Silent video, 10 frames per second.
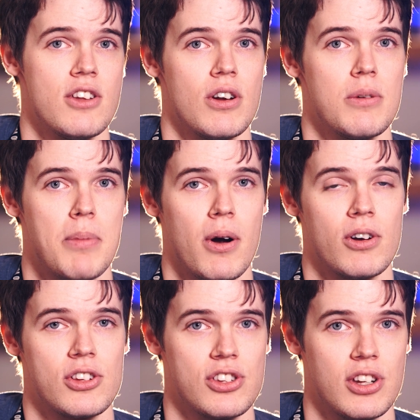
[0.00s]
you know,
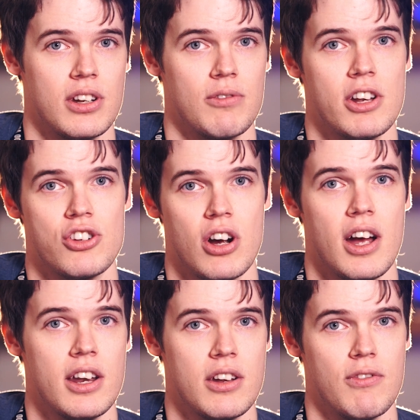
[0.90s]
Boris and Red
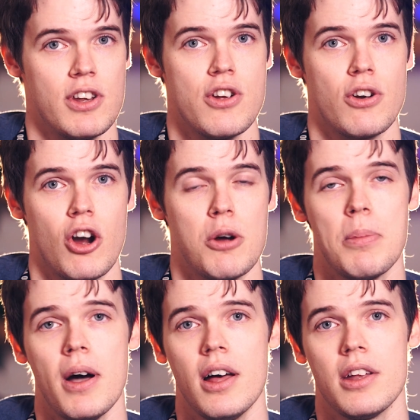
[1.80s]
Giant and Video
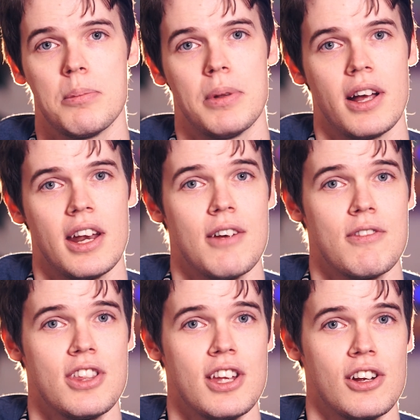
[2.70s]
Copilot and Plugin
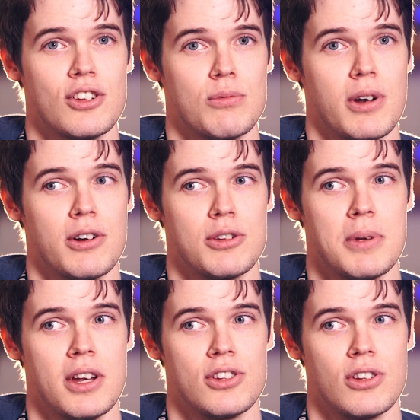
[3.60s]
Everything because we're as
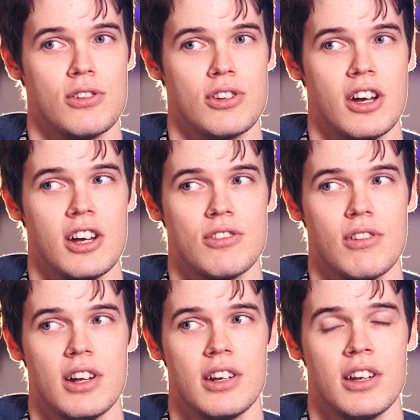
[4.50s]
big as those guys,
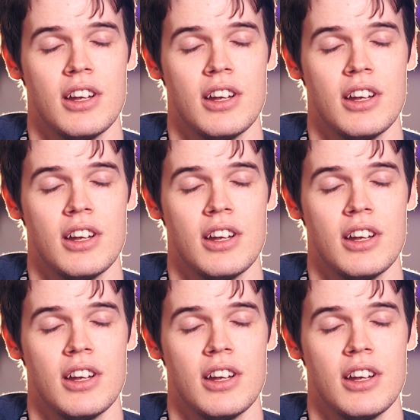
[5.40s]
right?